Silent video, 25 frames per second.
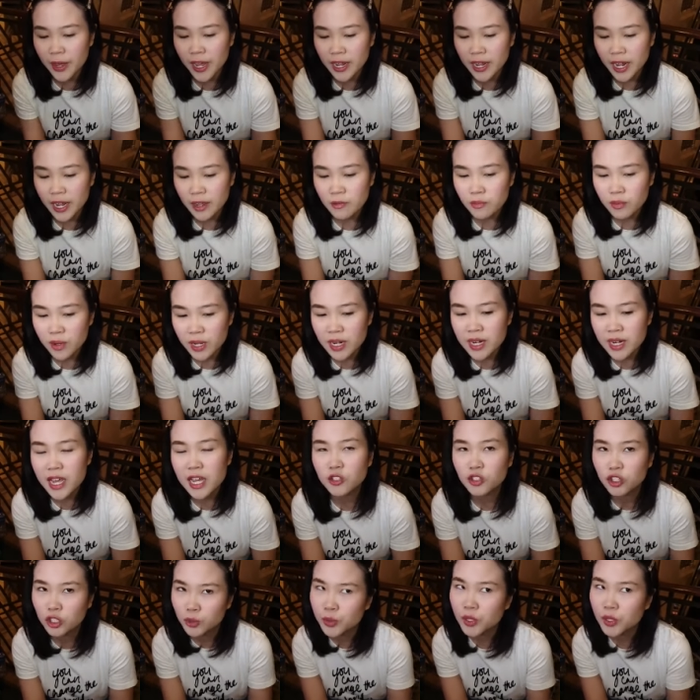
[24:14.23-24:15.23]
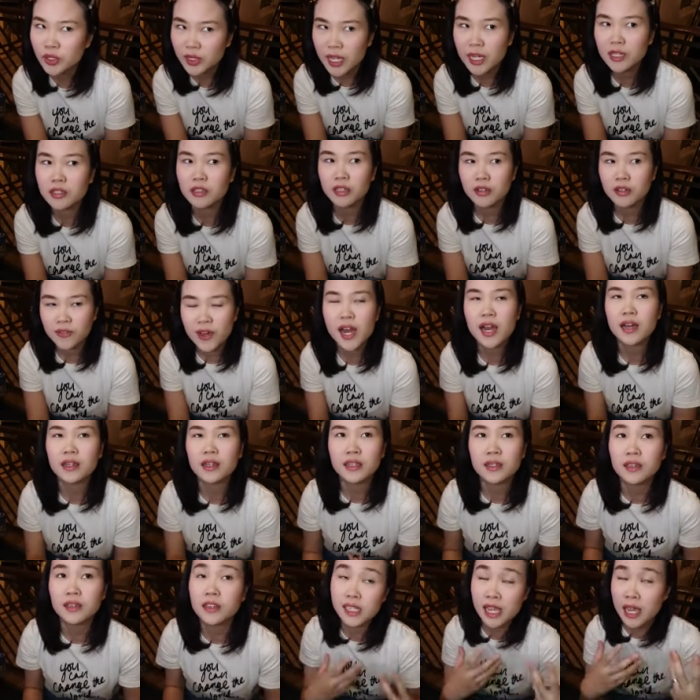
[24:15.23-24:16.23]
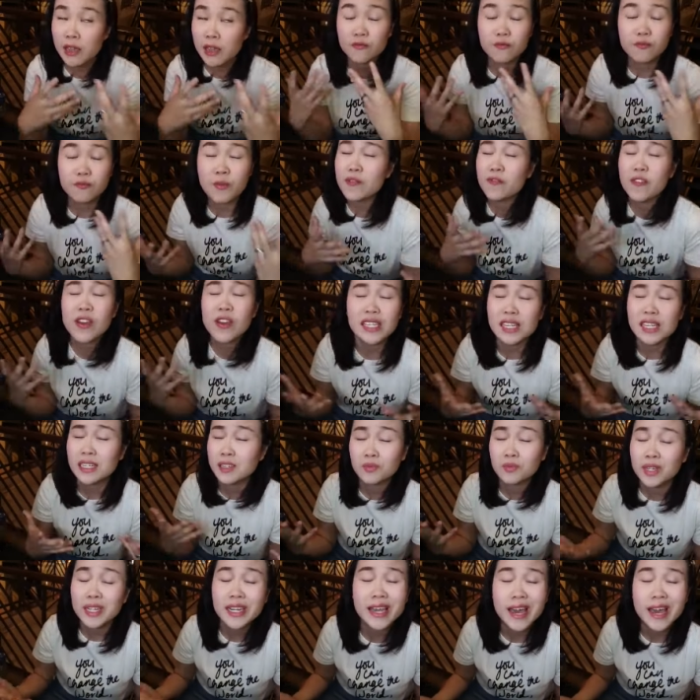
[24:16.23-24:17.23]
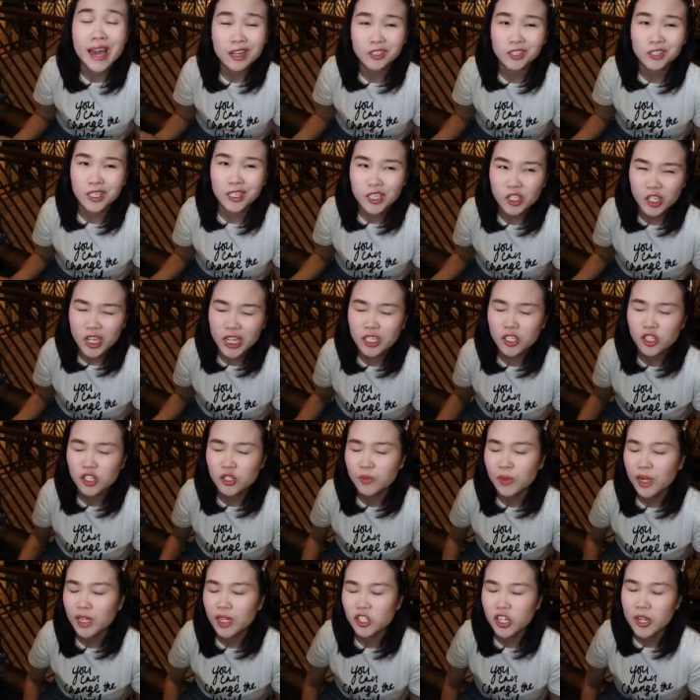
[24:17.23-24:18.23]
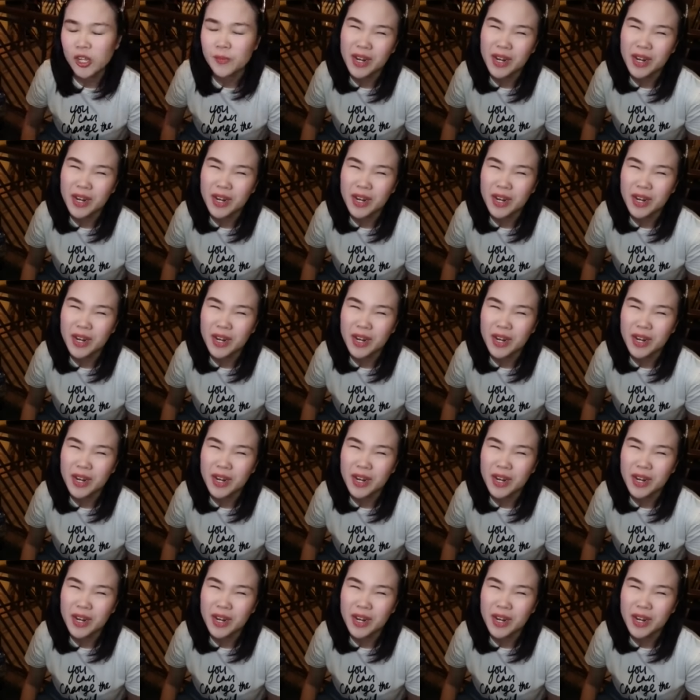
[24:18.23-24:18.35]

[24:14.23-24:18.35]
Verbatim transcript: And I really attribute that to the fact, because I, my face has really actually changed much.